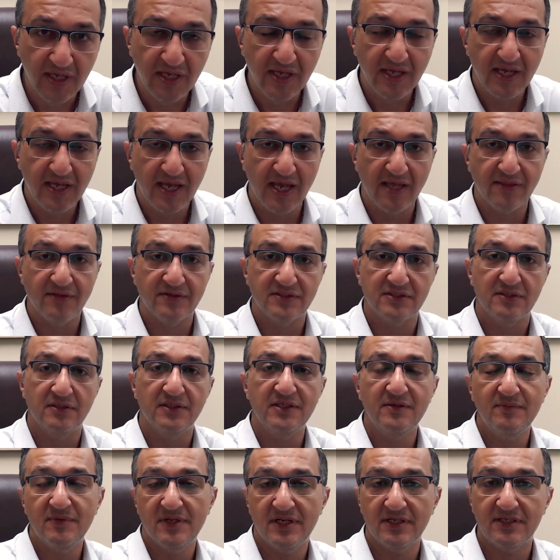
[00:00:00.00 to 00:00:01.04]
And there's a
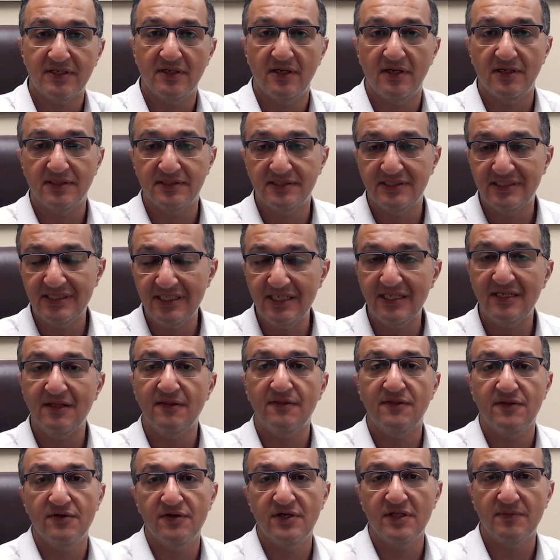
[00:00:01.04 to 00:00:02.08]
limited seating,
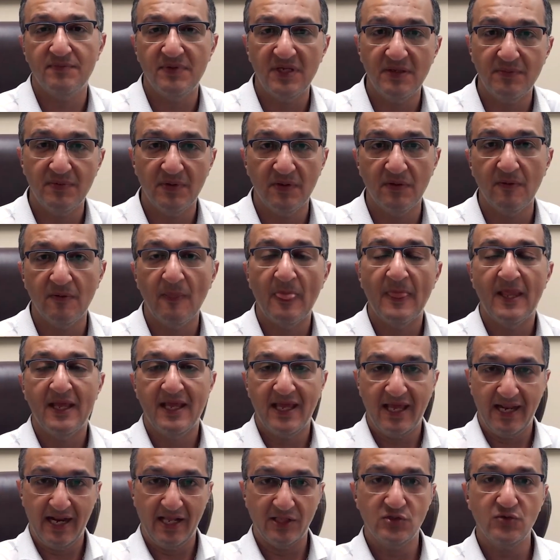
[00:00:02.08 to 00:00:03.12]
30 people.
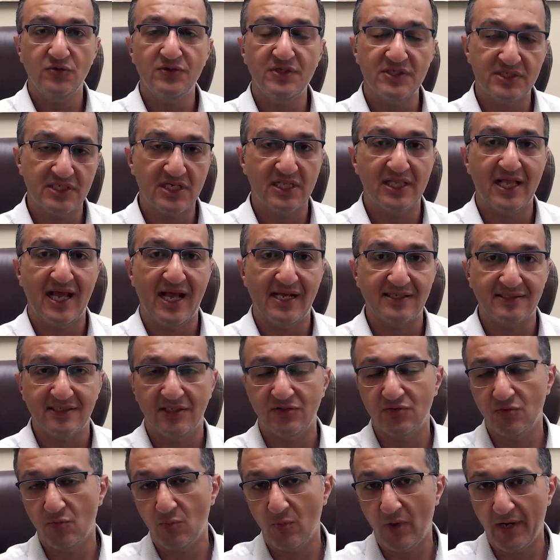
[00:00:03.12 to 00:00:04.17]
And I do this class. I
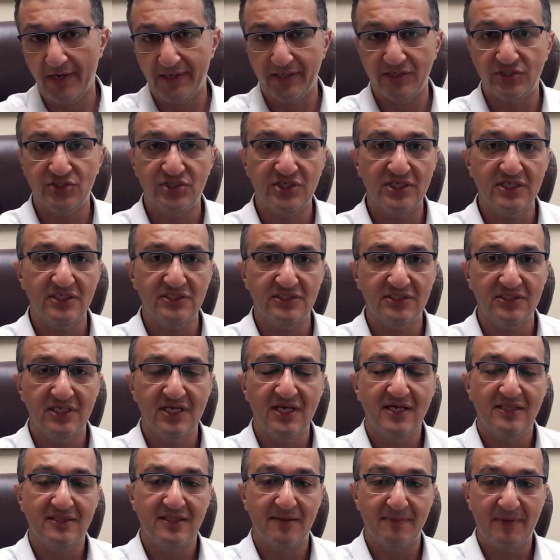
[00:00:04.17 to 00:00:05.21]
do wine and cheese.
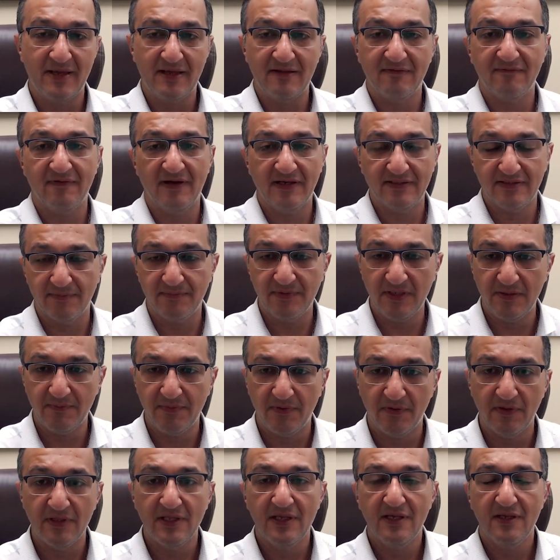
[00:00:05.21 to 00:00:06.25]
They may invite their
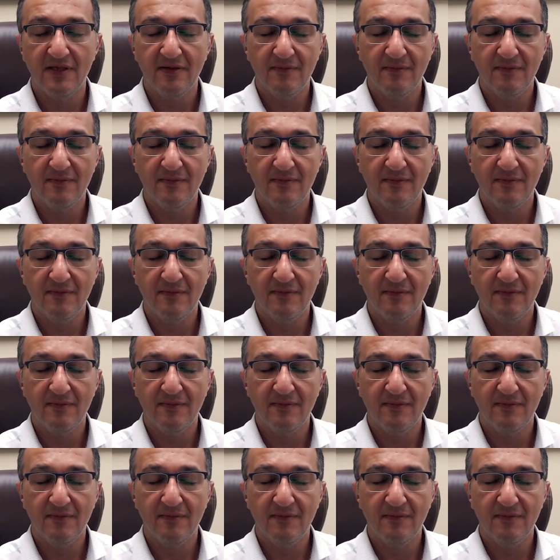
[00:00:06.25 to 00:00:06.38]
people.